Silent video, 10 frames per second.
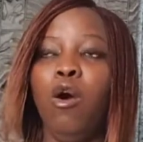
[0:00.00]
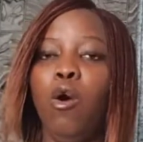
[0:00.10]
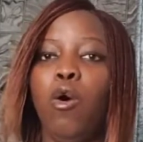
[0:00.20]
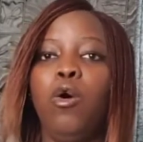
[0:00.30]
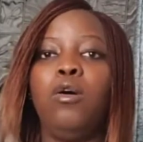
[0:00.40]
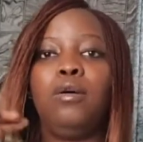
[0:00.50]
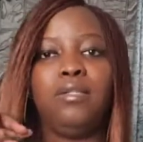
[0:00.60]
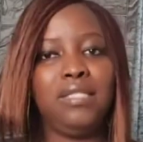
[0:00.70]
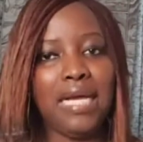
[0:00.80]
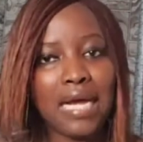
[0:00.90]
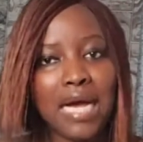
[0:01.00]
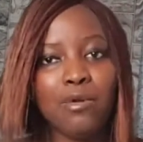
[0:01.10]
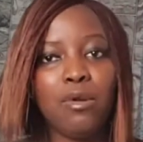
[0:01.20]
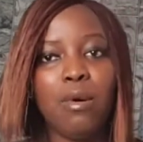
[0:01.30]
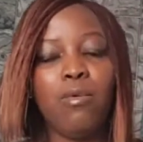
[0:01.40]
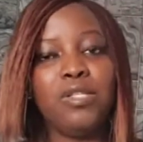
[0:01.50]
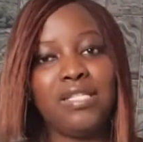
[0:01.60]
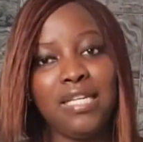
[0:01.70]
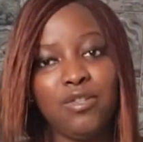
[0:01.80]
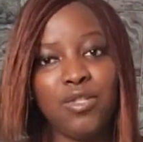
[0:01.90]
or the account number was
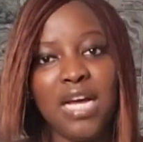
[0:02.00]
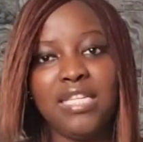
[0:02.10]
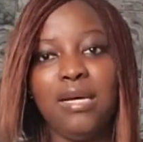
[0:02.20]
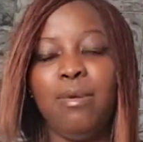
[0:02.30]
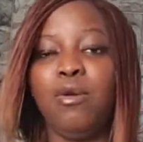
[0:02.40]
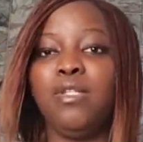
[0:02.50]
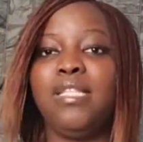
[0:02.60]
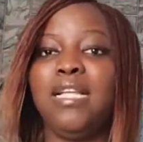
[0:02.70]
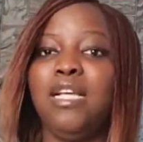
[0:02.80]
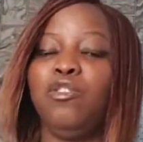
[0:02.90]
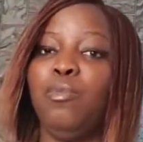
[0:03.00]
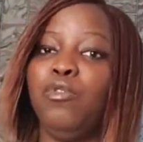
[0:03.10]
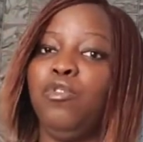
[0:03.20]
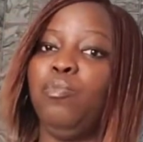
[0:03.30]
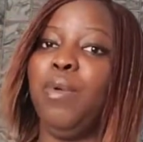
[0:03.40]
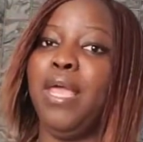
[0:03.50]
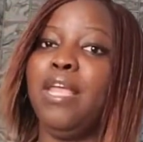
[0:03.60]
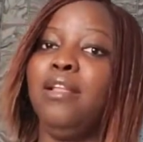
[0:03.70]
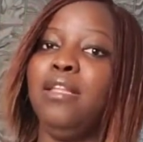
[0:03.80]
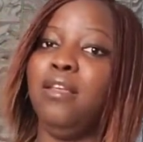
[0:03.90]
sent to Tacha because Tacha is supposed to pay
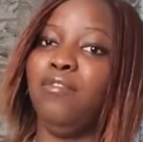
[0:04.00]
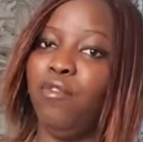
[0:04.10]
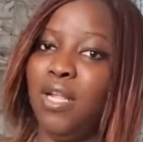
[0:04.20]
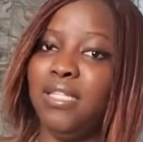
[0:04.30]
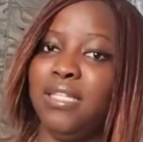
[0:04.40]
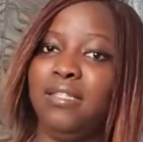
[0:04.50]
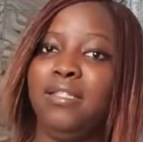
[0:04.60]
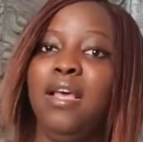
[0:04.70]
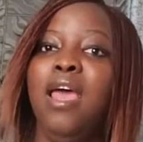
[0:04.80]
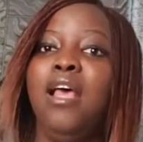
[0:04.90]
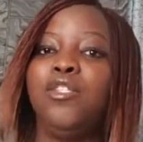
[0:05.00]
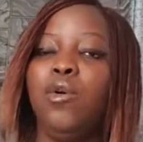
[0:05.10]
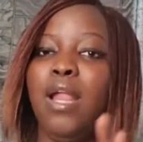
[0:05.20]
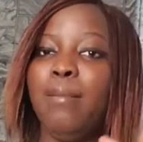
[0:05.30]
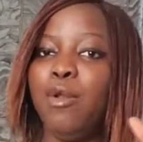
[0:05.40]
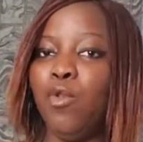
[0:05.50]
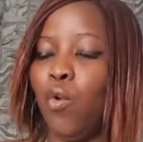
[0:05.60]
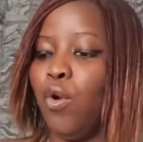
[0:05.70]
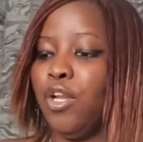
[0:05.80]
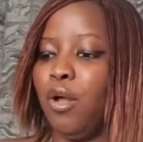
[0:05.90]
the influencers. So let me
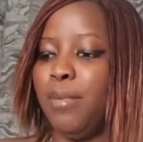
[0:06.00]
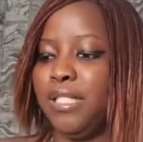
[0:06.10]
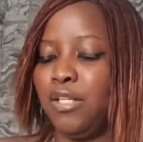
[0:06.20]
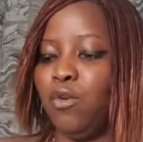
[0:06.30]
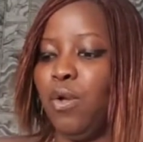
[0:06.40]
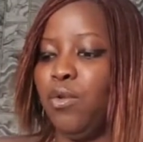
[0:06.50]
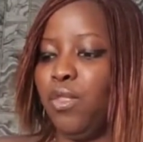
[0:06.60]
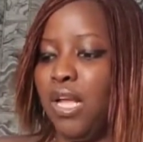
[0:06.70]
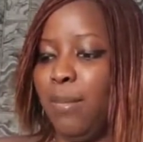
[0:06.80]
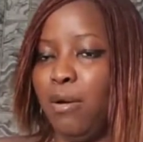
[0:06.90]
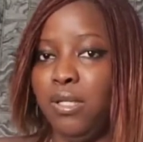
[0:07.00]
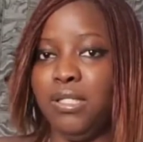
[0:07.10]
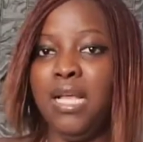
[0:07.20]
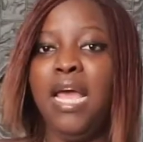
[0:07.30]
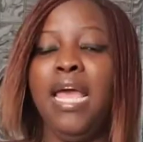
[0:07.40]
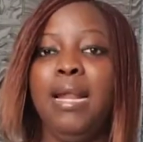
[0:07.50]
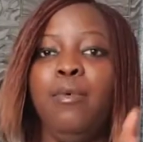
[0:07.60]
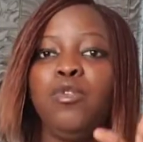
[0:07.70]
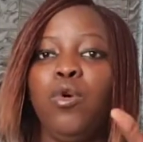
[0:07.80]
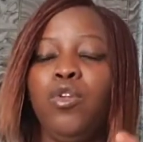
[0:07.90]
know on the comment section what do you think about this. And I'm
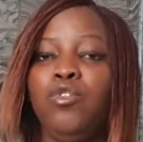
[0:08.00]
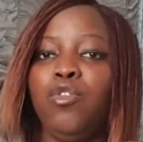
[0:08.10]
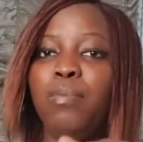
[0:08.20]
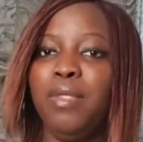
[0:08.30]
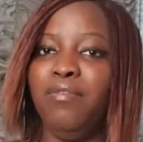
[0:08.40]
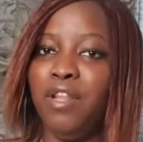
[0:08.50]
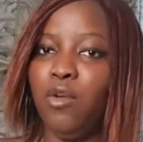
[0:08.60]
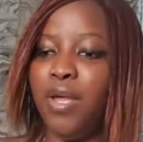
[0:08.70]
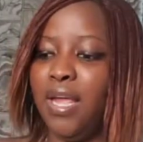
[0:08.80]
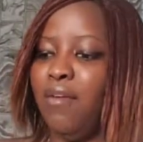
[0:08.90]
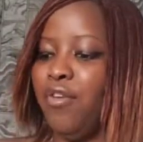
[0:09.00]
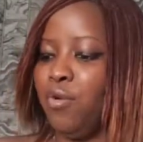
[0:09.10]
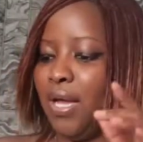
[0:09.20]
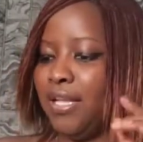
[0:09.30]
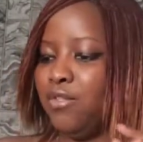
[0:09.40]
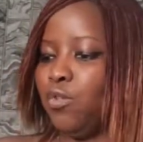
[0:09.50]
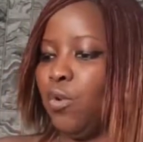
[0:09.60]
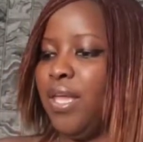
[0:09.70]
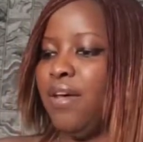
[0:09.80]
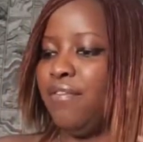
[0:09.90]
also going to drop the video here for you guys to
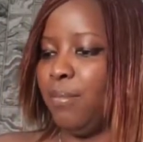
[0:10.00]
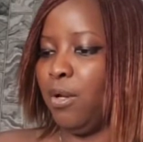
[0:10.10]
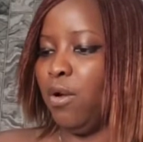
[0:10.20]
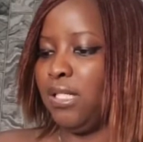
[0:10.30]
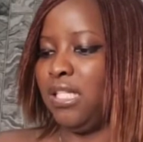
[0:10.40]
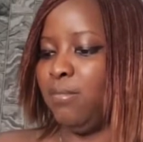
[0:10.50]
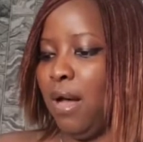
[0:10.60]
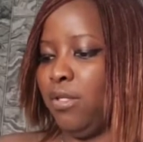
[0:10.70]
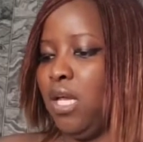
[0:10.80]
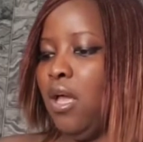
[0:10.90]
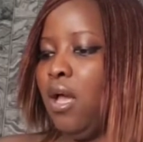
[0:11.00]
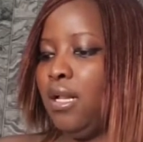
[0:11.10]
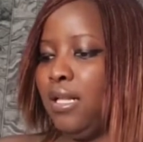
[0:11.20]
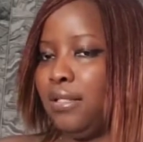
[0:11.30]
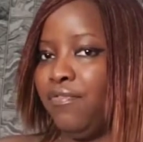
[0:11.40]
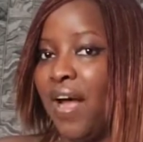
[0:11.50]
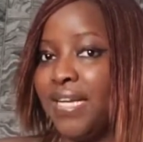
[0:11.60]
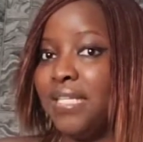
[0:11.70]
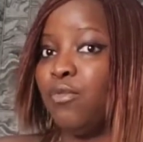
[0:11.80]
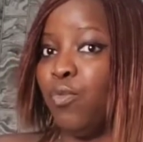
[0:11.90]
hear from the horse's mouth. The
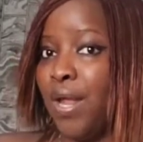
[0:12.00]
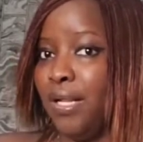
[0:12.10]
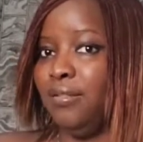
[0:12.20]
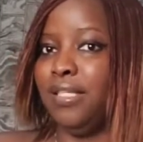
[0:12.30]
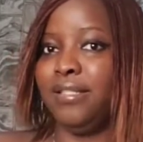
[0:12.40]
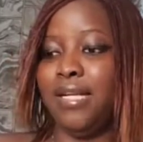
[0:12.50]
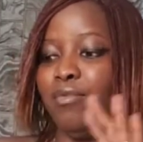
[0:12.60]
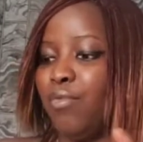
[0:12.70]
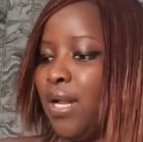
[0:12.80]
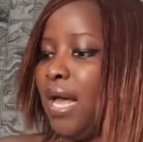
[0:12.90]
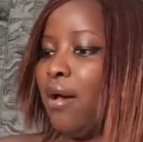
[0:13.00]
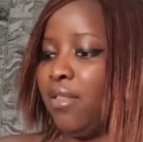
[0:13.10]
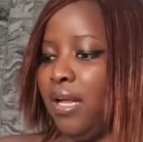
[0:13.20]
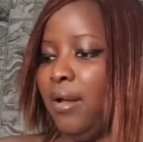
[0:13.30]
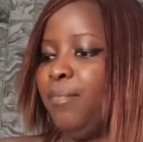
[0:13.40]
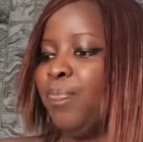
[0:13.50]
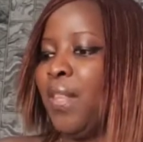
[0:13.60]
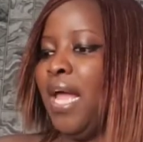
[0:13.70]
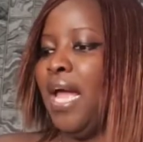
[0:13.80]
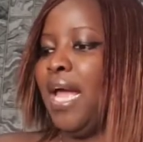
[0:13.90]
fight is real. It's getting real out there.
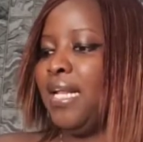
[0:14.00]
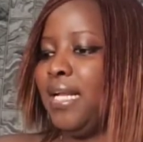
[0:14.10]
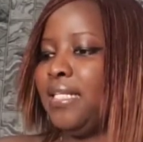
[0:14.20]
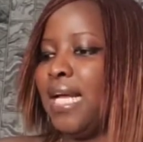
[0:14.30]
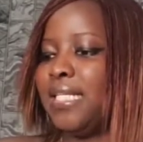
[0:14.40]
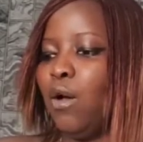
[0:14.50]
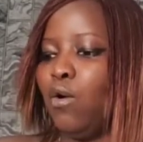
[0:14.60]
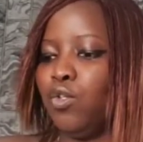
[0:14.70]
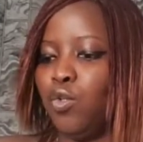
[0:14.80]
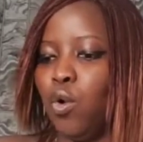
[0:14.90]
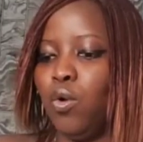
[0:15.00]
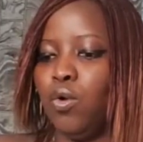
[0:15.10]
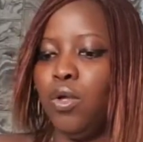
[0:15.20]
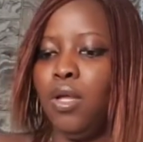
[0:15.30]
And then Tacha also,